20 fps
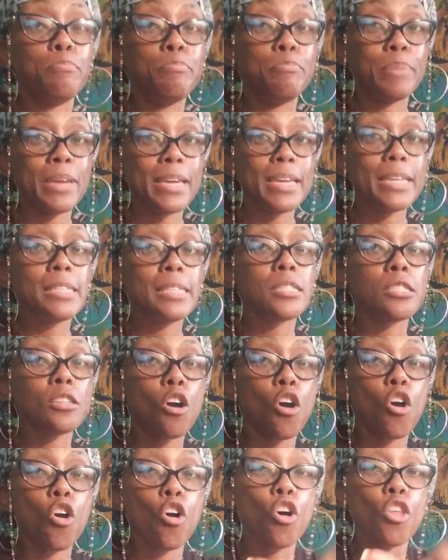based
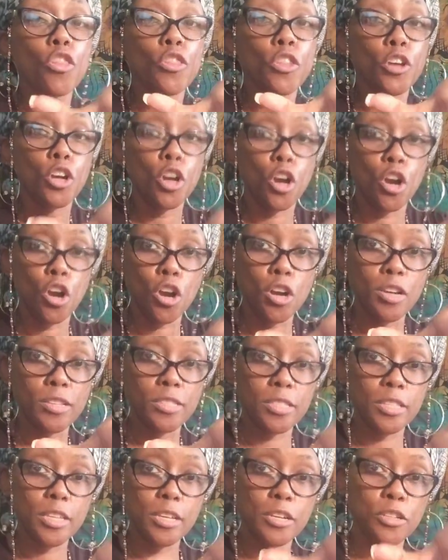on the
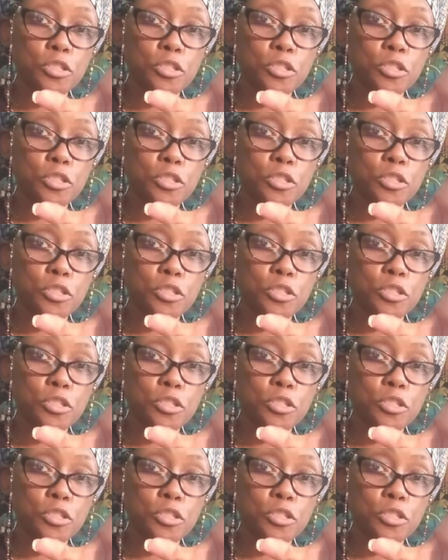cards that are